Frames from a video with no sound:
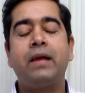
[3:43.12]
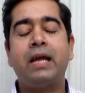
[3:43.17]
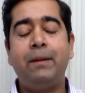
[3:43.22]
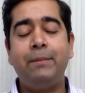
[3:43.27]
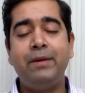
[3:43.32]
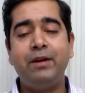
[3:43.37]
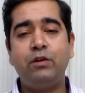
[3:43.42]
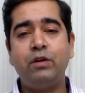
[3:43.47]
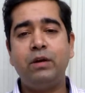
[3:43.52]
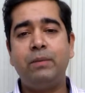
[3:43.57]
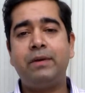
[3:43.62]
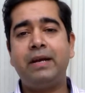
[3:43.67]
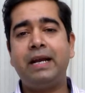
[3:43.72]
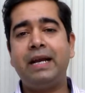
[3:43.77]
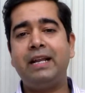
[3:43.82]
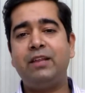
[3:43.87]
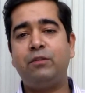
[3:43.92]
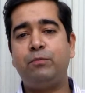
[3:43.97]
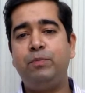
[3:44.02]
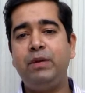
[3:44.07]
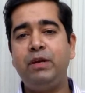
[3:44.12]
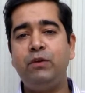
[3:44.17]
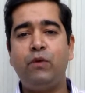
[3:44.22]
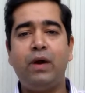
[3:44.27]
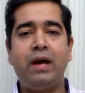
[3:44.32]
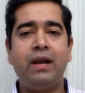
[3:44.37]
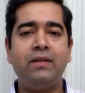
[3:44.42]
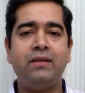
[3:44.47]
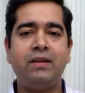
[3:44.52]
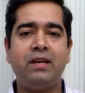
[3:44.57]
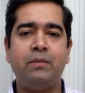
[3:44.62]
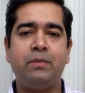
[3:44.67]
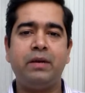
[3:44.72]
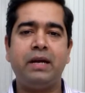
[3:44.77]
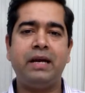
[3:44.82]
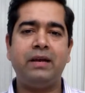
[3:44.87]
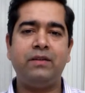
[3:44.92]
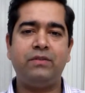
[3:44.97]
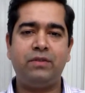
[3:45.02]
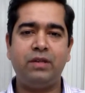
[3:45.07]
Coming to hepatitis B virus and
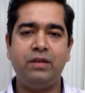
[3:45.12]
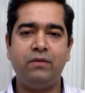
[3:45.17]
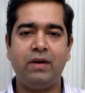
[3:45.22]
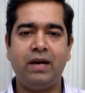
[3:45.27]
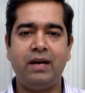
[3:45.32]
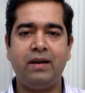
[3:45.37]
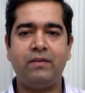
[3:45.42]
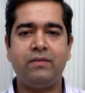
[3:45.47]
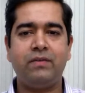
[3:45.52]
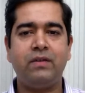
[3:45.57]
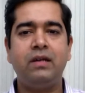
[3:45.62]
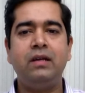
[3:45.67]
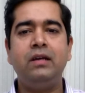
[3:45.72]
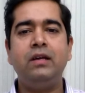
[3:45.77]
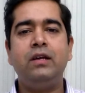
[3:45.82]
hepatitis C virus.